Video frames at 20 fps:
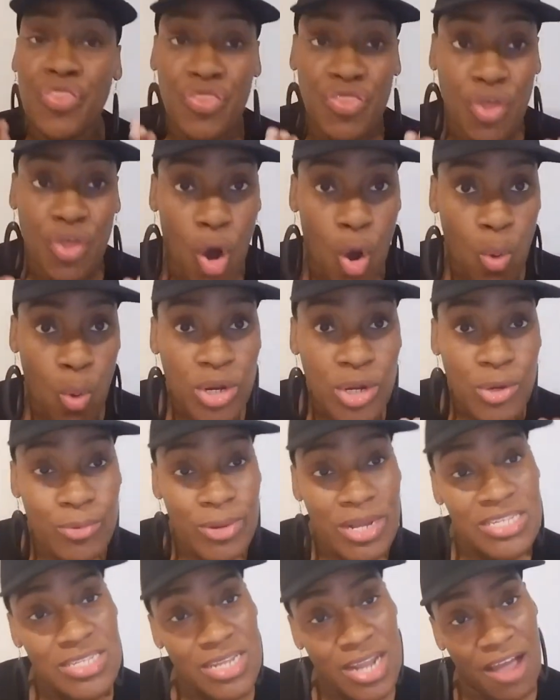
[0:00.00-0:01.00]
the only
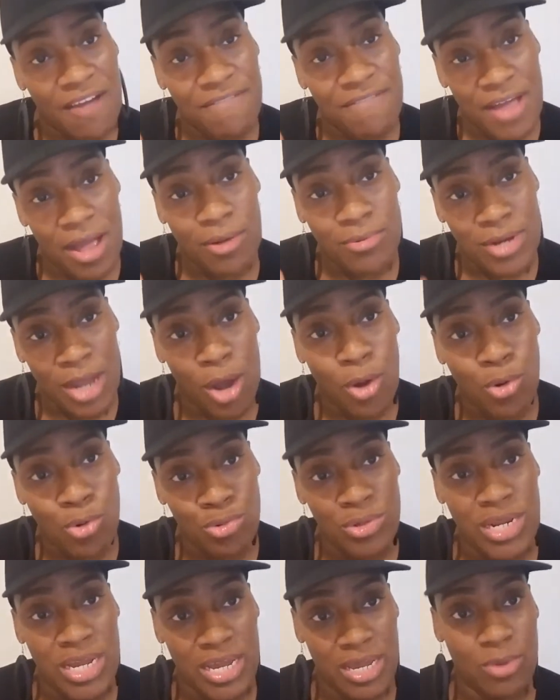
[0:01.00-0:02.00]
reason I found out
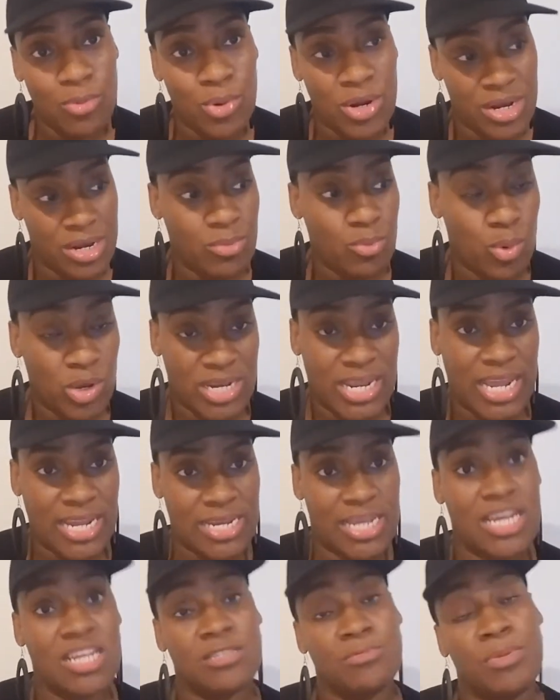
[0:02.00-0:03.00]
who did what they
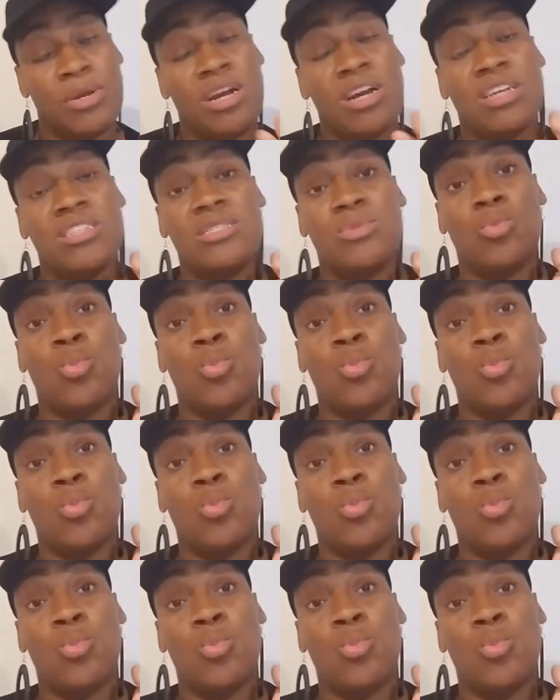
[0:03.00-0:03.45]
did is because